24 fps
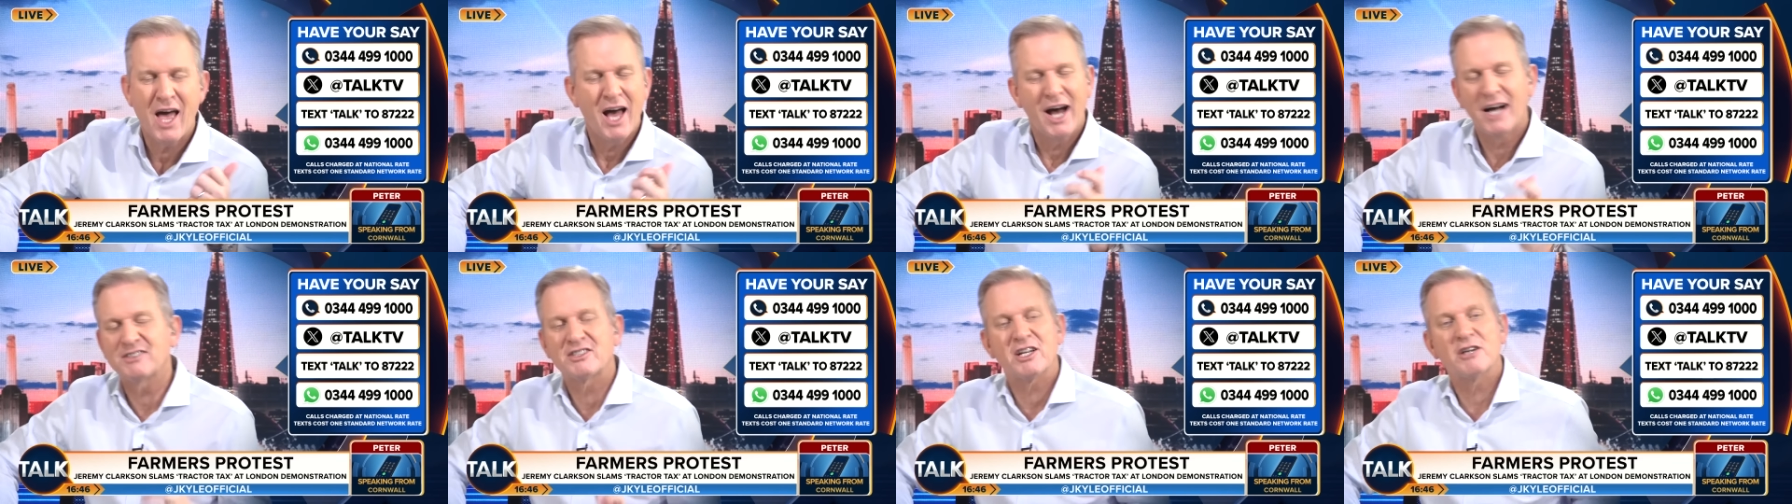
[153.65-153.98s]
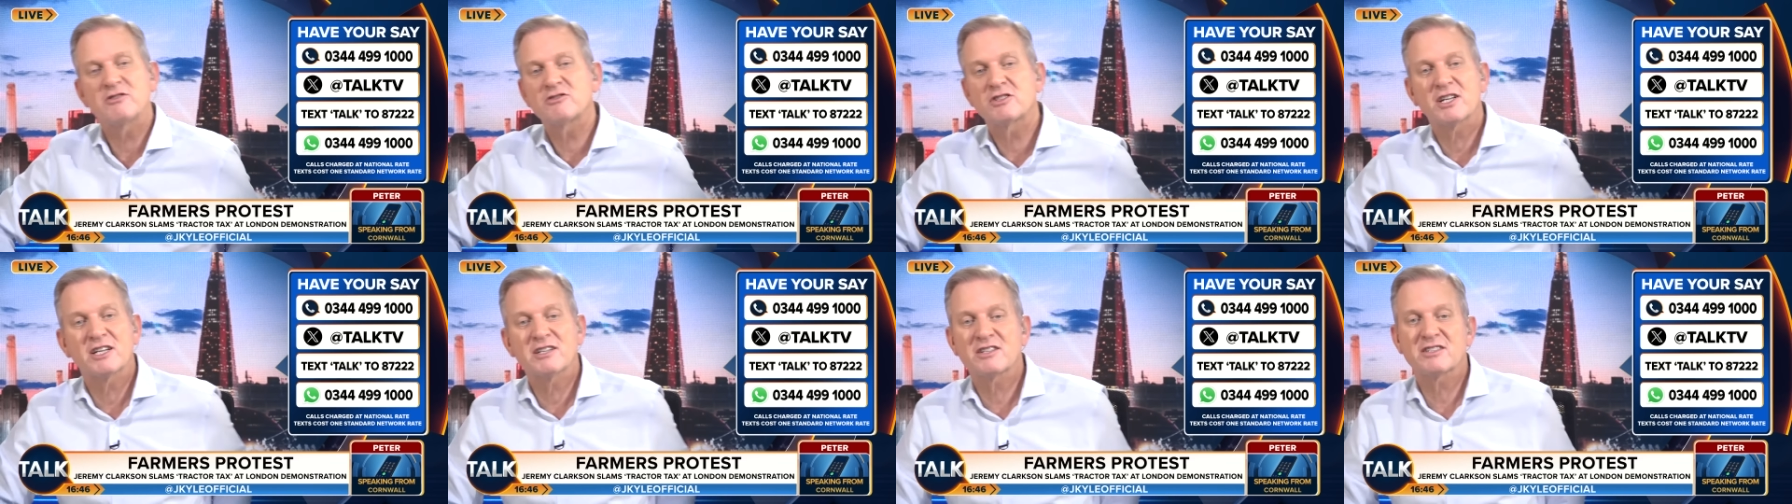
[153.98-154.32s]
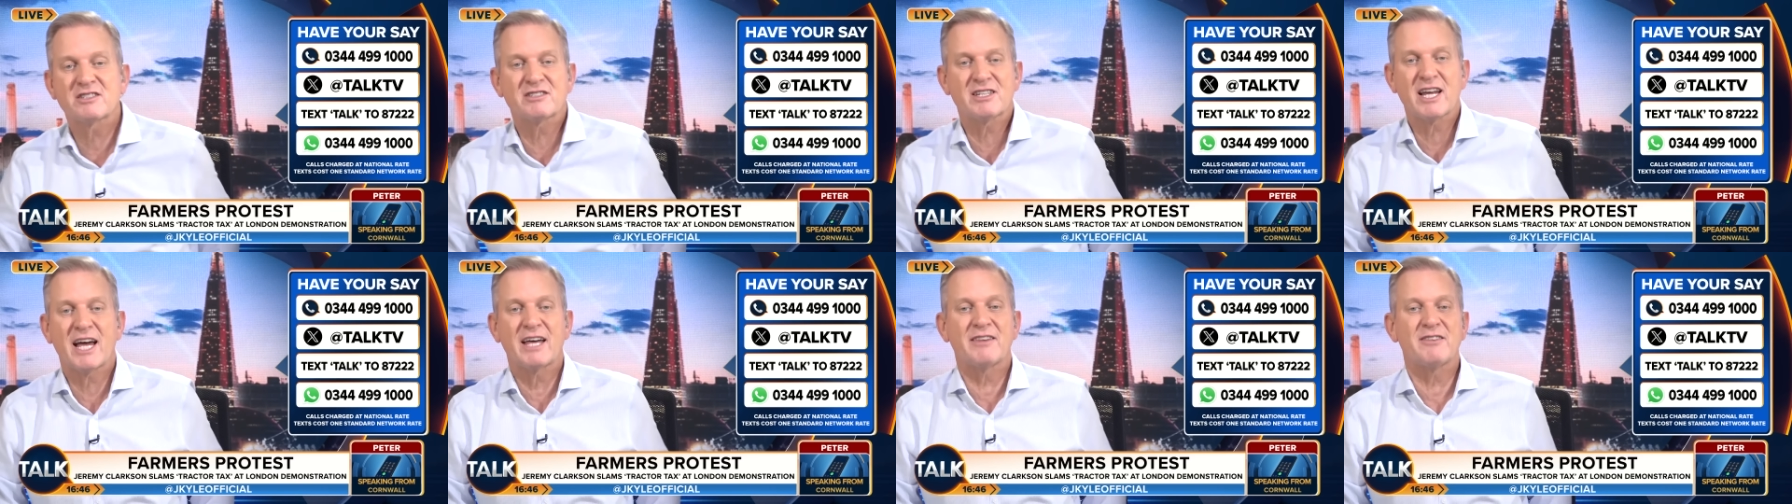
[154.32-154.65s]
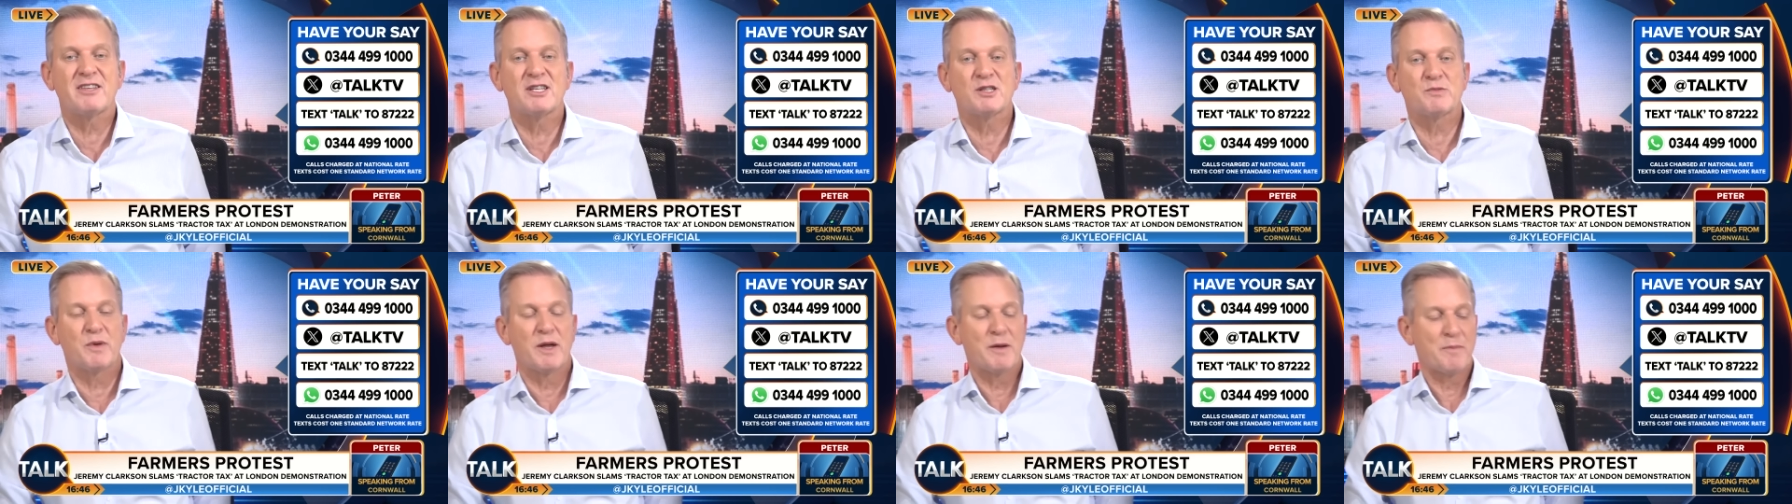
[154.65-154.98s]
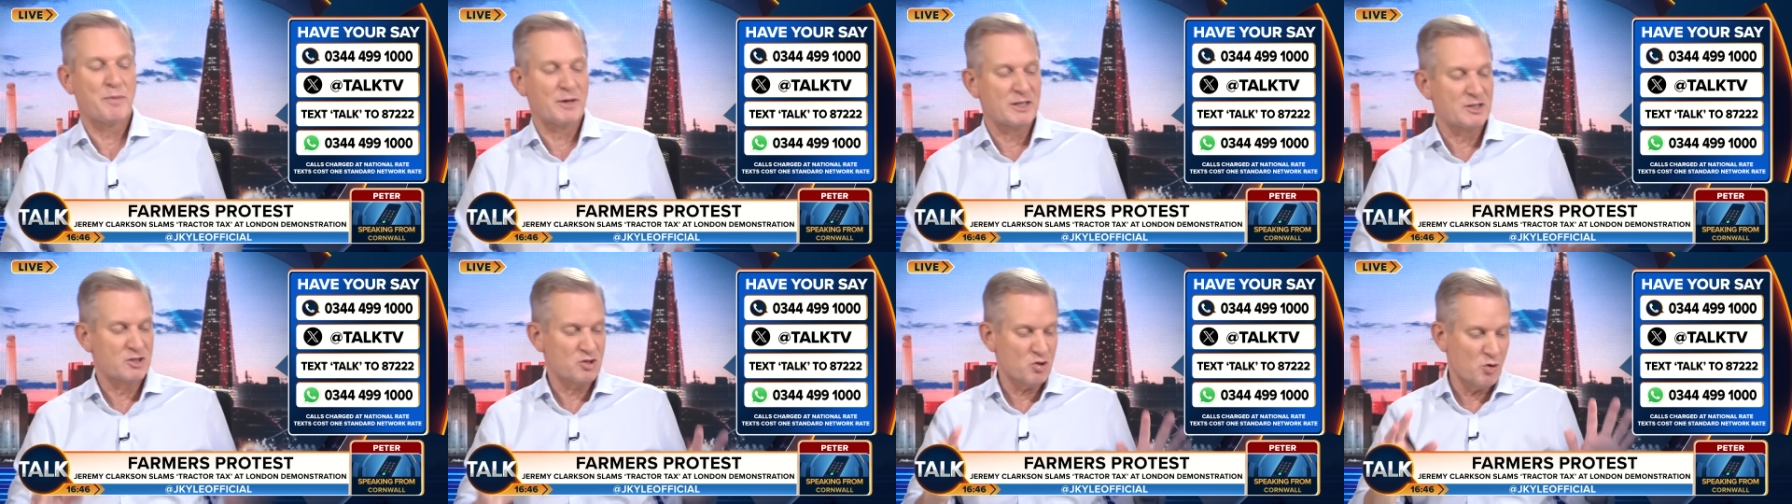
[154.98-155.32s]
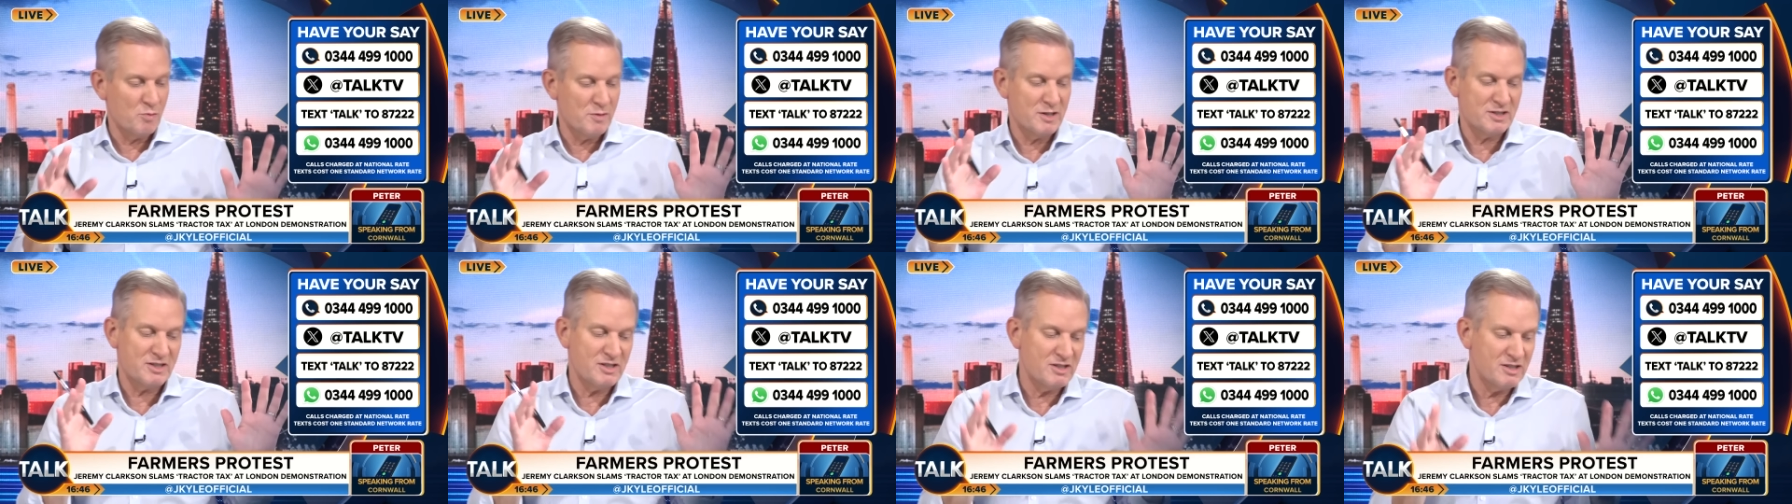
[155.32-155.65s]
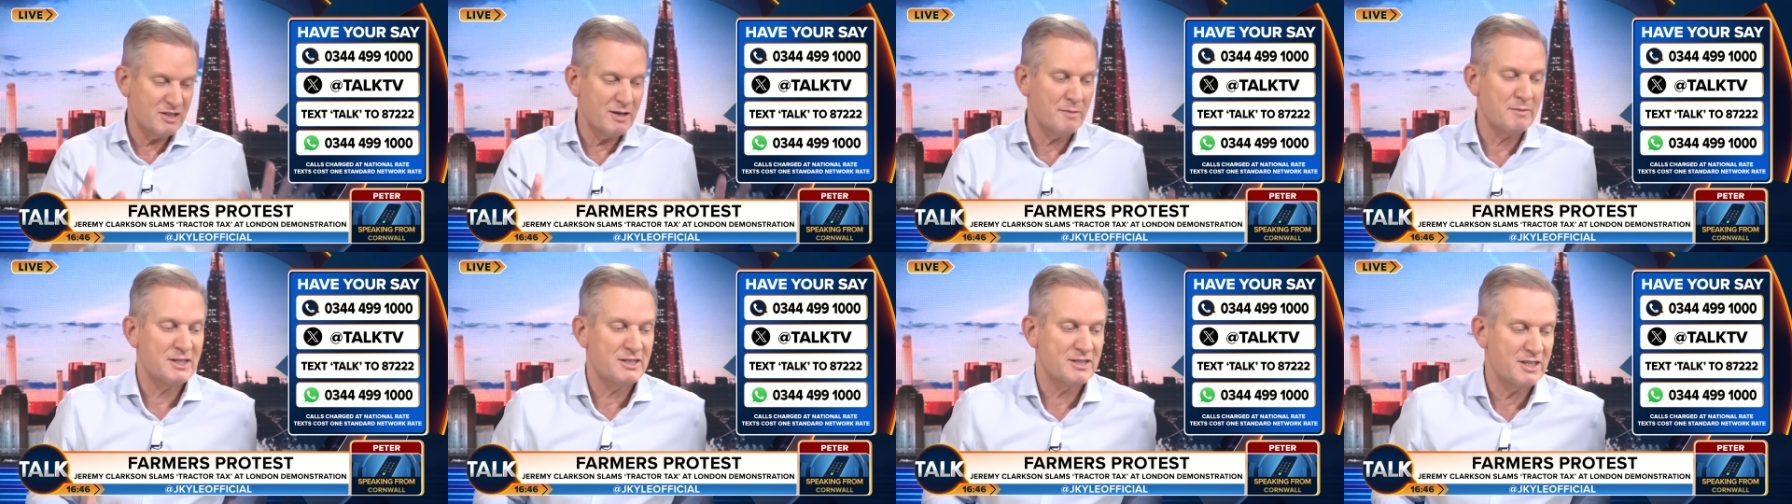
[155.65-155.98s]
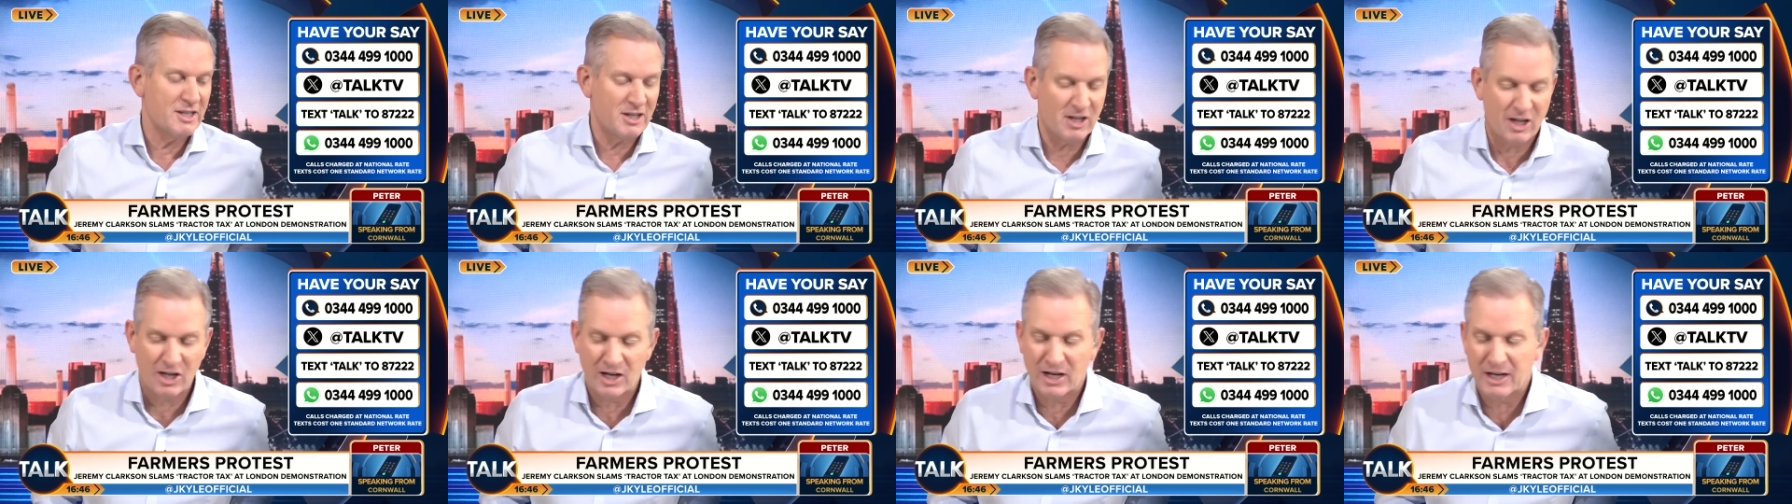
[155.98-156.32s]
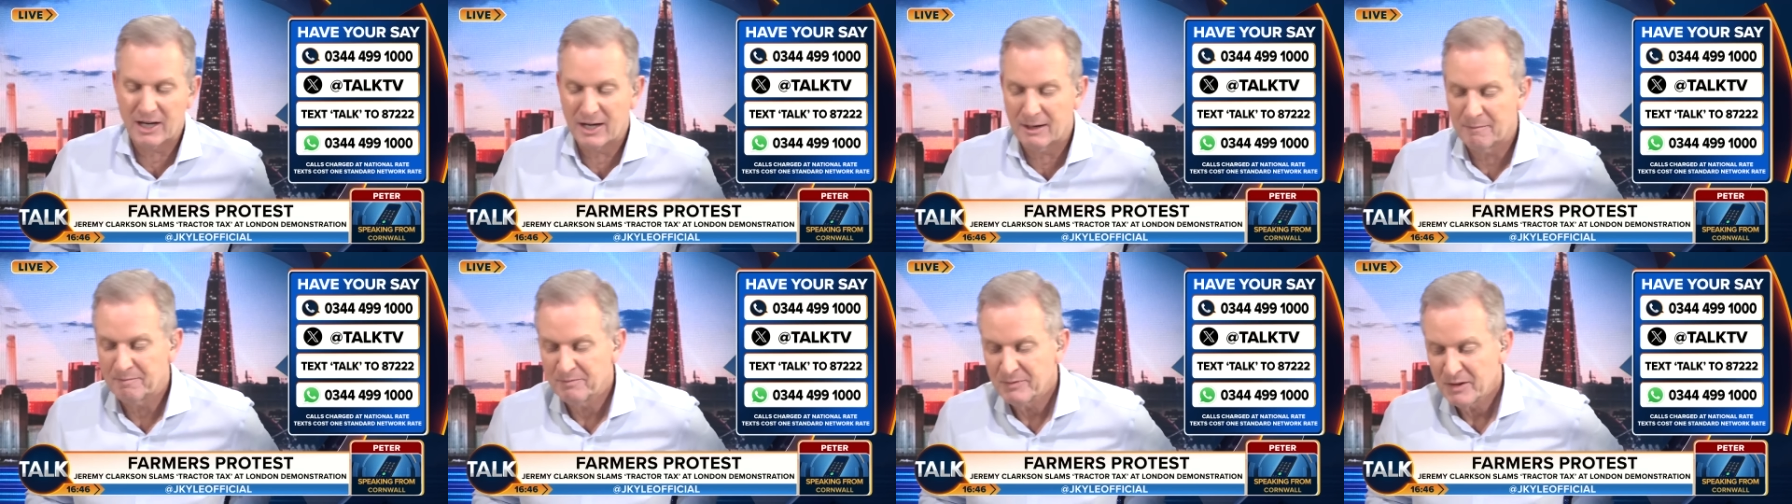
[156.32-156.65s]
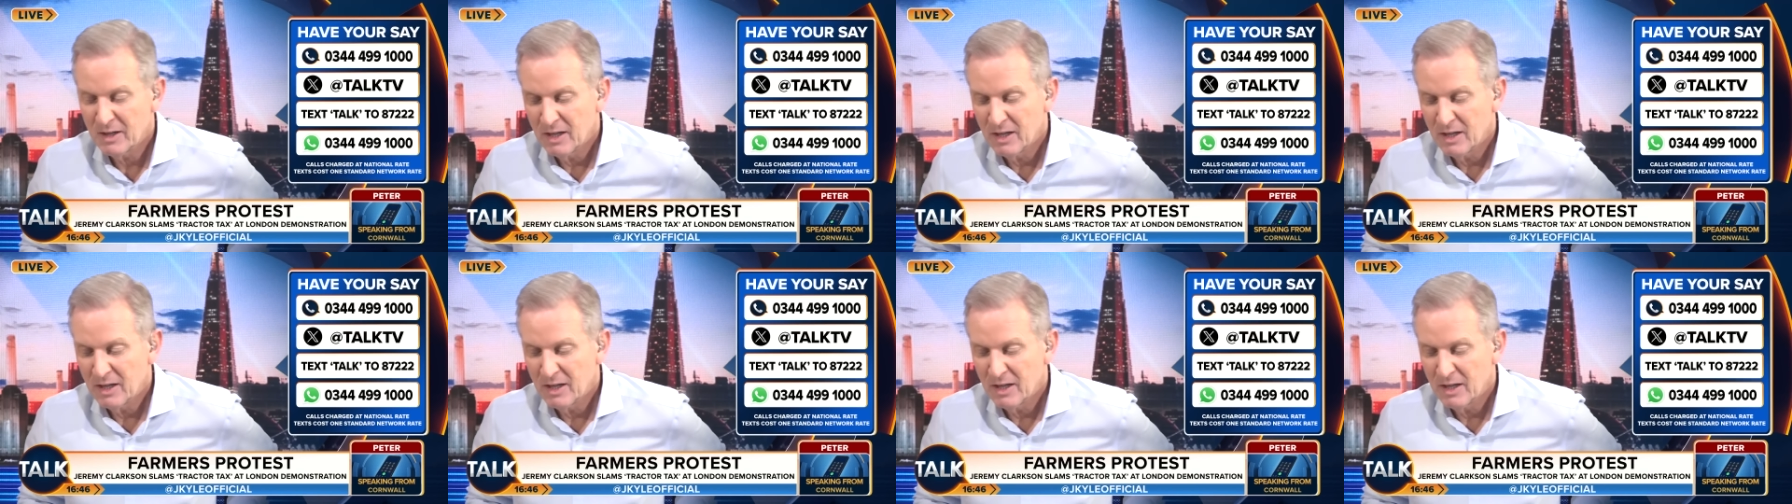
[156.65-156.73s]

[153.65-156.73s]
I don't understand these people. It's almost as somebody said earlier,